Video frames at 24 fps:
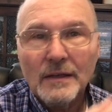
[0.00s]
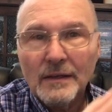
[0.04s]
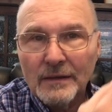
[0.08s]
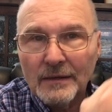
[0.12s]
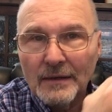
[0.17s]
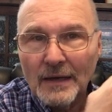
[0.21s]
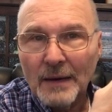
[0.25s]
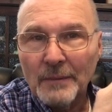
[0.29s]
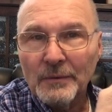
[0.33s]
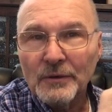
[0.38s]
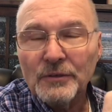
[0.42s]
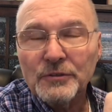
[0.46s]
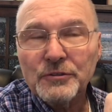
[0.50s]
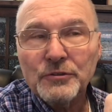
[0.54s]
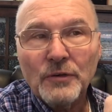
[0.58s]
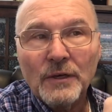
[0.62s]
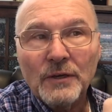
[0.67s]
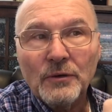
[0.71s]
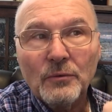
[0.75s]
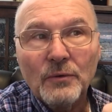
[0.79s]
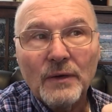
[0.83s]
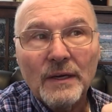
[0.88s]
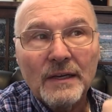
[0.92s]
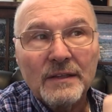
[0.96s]
Nominal
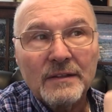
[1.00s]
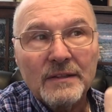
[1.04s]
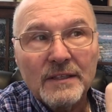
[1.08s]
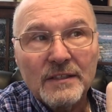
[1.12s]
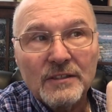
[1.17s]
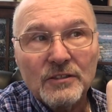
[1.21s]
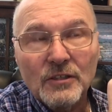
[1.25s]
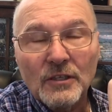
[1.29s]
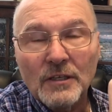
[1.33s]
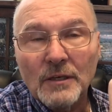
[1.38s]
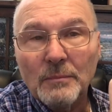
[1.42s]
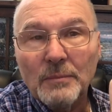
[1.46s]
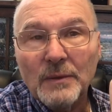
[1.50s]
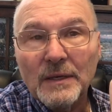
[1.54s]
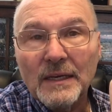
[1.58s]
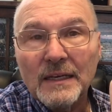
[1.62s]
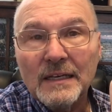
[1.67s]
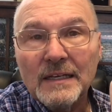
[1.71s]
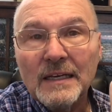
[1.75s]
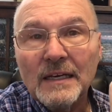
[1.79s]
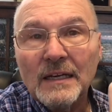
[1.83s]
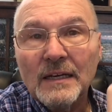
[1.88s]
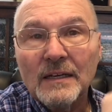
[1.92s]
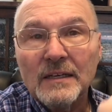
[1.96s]
joint width is going to be,
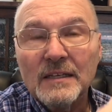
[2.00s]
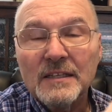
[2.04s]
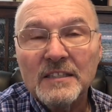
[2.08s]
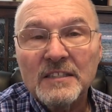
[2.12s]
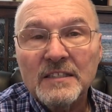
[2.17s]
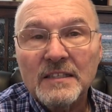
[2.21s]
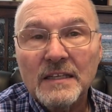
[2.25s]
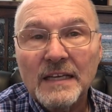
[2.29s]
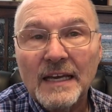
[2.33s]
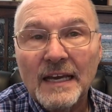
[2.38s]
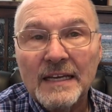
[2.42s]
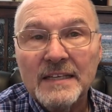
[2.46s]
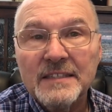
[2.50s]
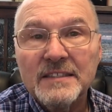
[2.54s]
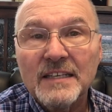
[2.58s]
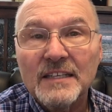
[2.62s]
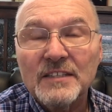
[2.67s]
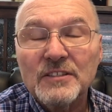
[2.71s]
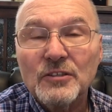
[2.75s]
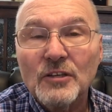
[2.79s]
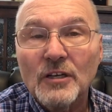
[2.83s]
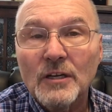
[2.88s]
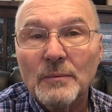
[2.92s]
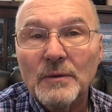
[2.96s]
again, in this case,
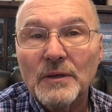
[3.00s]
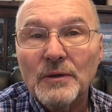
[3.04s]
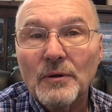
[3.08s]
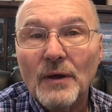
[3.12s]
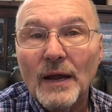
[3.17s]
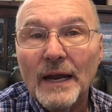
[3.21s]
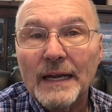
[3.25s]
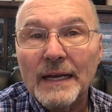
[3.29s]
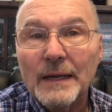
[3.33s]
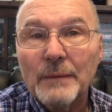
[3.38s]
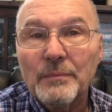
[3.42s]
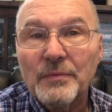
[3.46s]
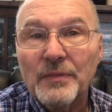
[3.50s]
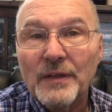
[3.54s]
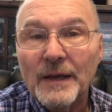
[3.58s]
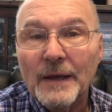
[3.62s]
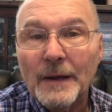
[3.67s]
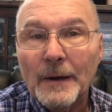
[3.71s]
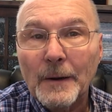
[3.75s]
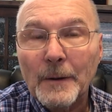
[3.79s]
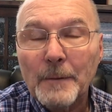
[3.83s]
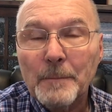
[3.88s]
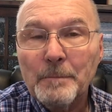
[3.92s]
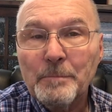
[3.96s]
it's going to be right up
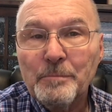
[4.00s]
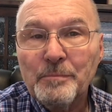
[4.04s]
there.